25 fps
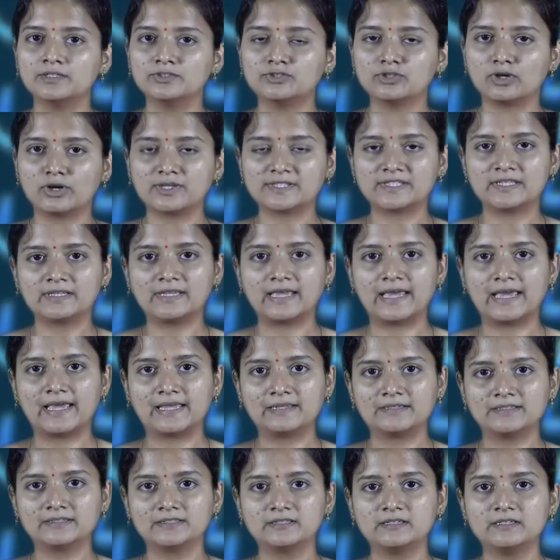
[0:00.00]
torsion
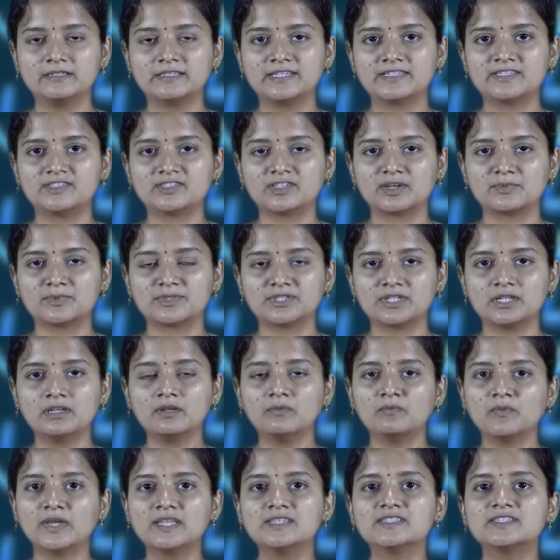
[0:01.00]
angle
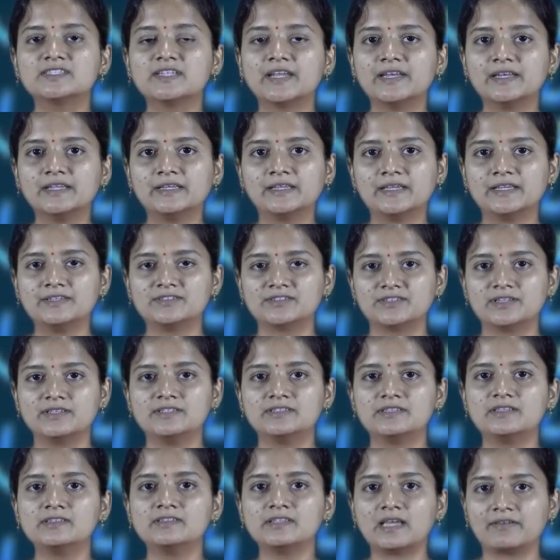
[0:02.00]
disruption when steric
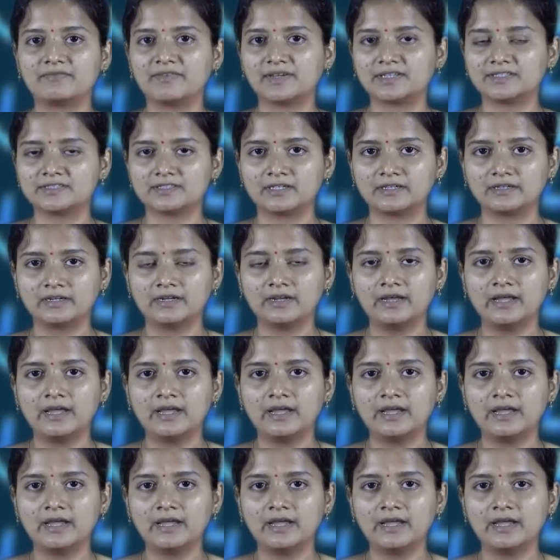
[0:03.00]
hindrance is affected,